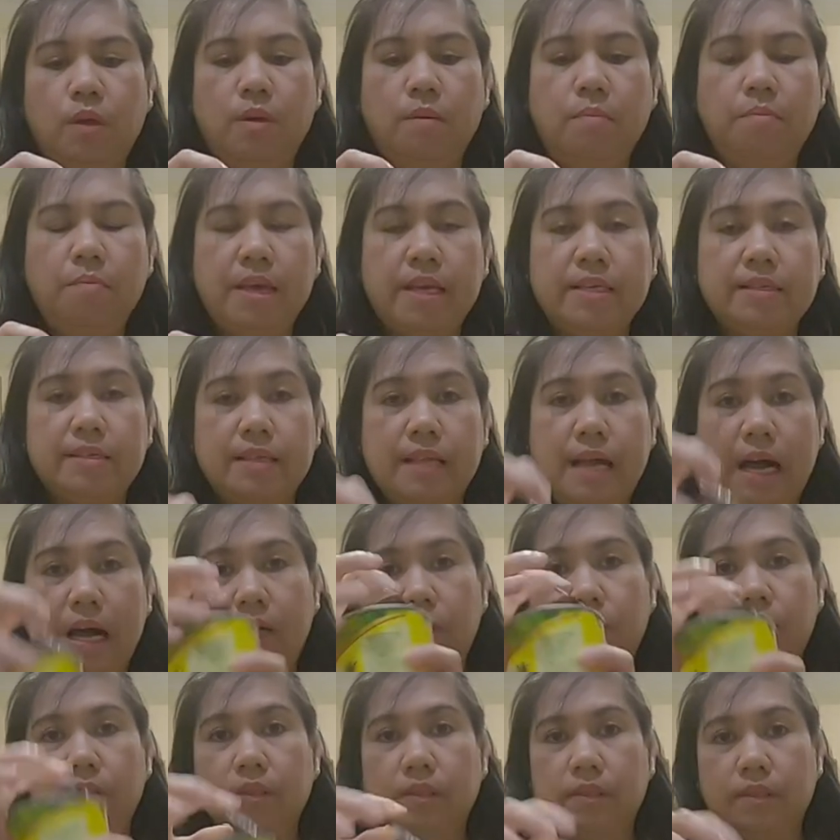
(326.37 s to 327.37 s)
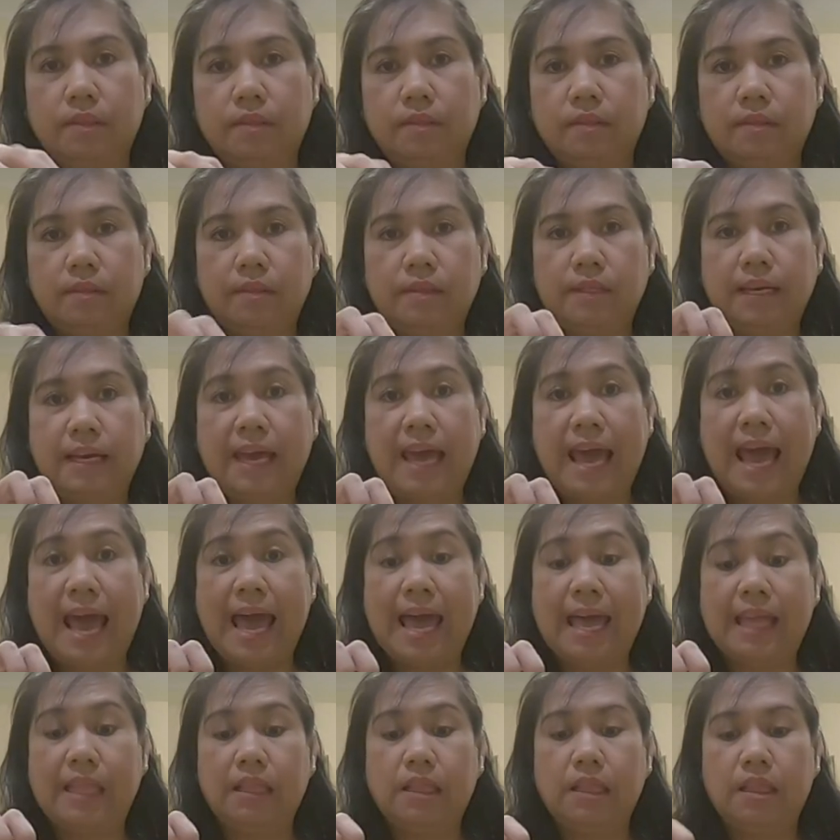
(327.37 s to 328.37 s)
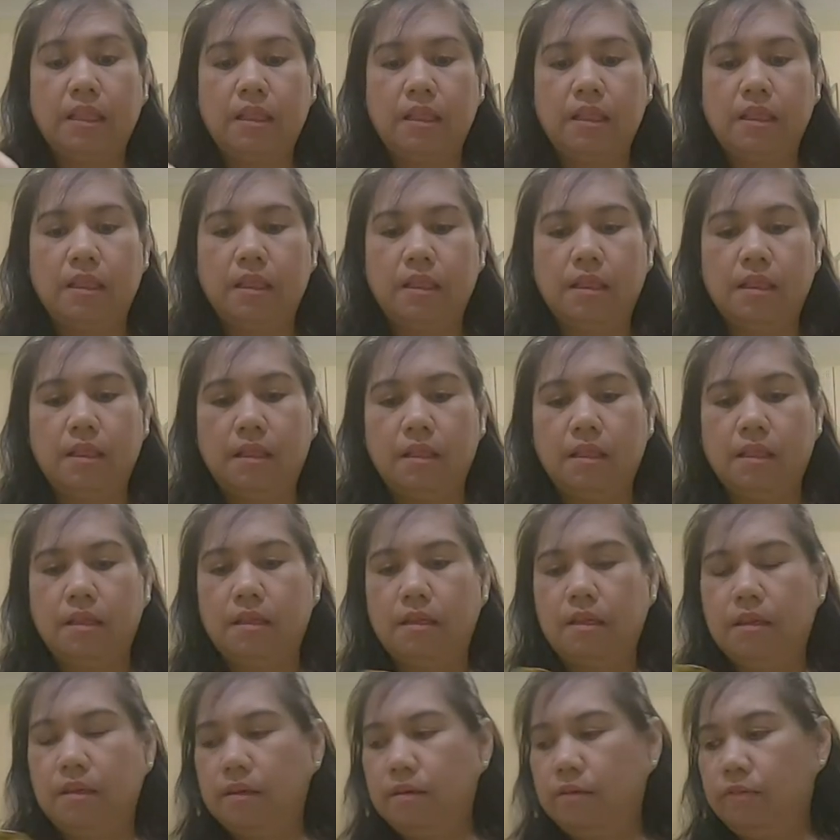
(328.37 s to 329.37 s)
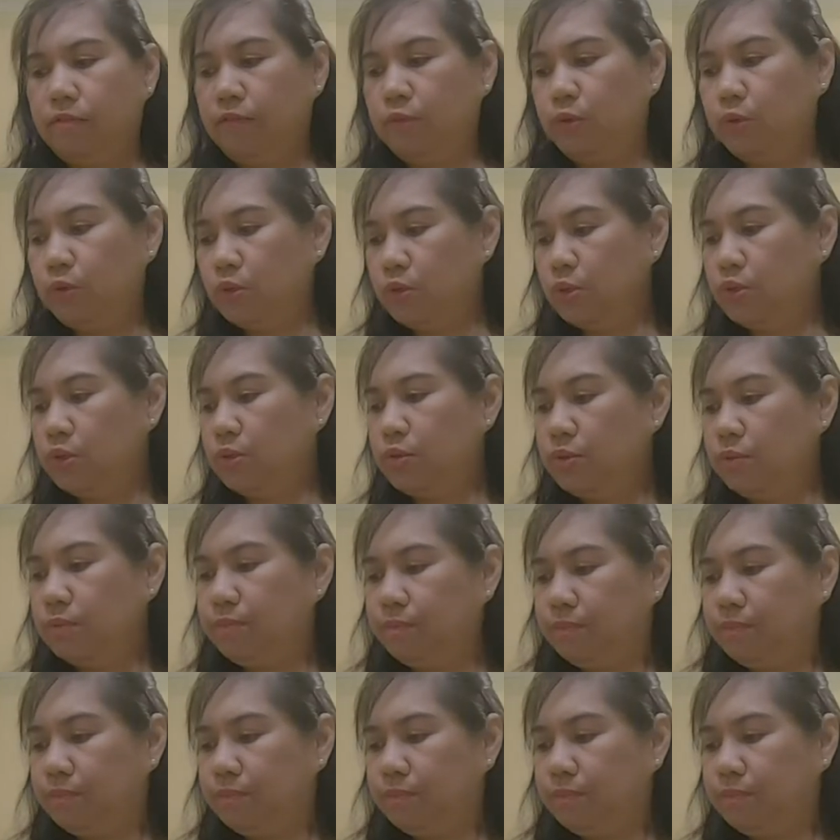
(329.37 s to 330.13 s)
mix now the canned fruits.